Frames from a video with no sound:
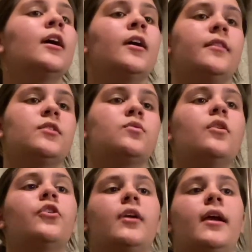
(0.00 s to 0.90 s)
This
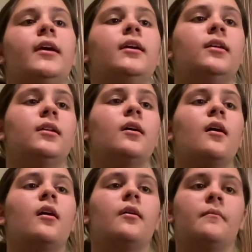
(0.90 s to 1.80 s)
will create a
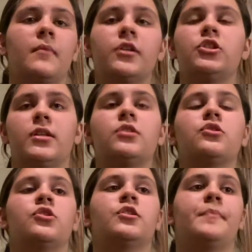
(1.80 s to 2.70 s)
much
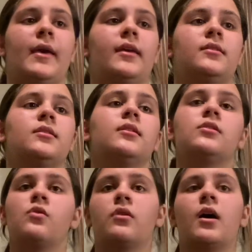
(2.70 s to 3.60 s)
easier space
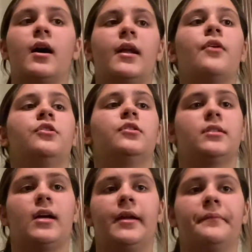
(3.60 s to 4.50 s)
to cut out your
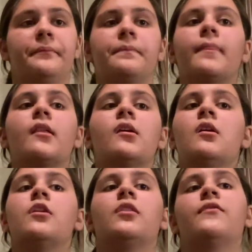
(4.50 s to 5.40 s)
design.
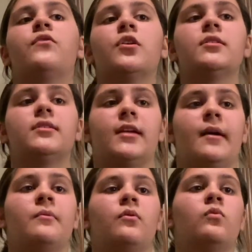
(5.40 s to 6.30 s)
The fourth
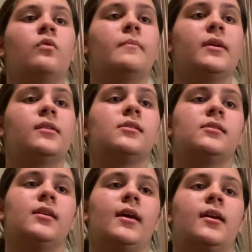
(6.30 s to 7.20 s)
step will be to
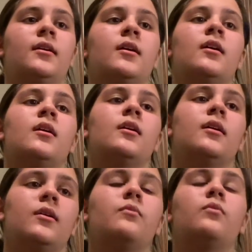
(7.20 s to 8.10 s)

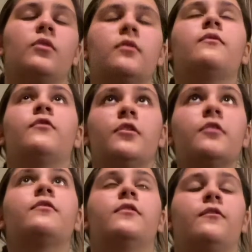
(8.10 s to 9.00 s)

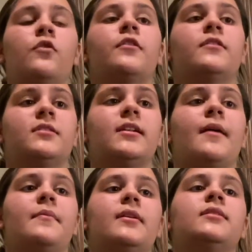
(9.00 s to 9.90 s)
the fourth
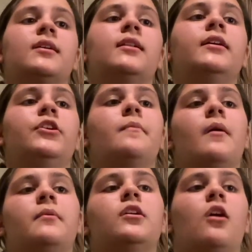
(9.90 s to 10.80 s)
step is to clean your
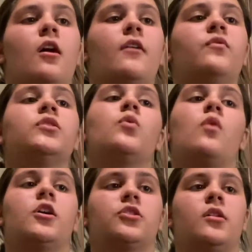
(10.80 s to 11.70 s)
pumpkin off with a
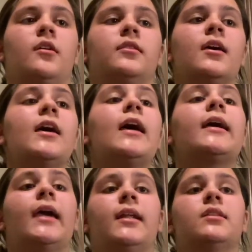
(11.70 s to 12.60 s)
washcloth.
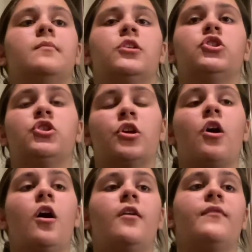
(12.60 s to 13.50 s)
Get as much dirt
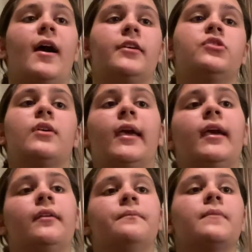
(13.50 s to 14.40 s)
off as you
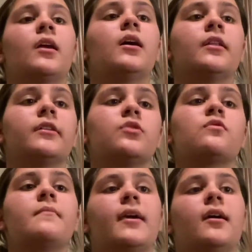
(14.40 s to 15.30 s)
can. This
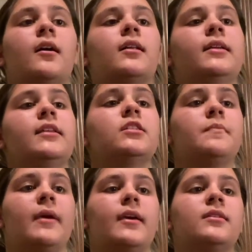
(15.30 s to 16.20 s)
will make a clean
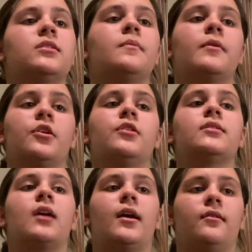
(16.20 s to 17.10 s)
space to put your
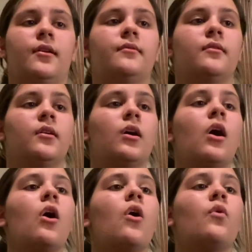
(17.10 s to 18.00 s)
design on.
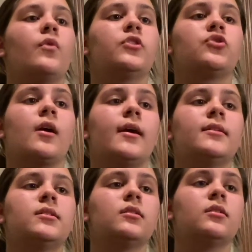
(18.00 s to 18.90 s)
When
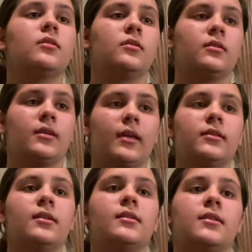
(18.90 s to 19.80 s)
trying to get
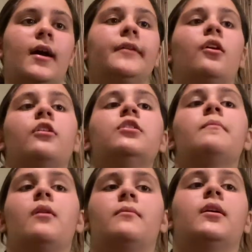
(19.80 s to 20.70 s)
the design on your
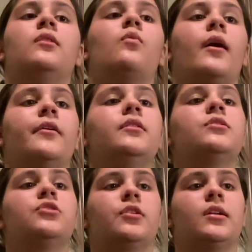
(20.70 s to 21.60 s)
pumpkin while it
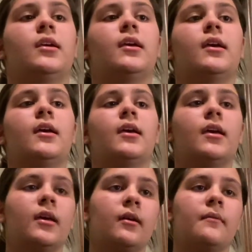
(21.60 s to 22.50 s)
is dirty,
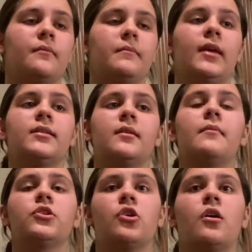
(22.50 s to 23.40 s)
it makes it
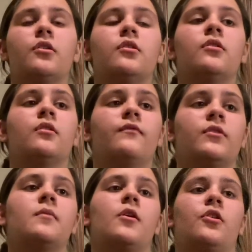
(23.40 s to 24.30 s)
much harder for
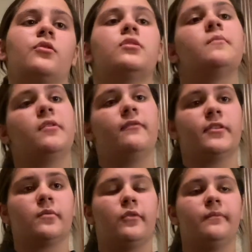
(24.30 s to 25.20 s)
the marker to be
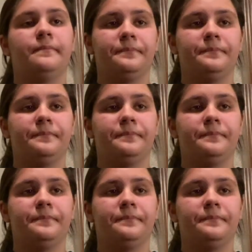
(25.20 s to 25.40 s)
visible.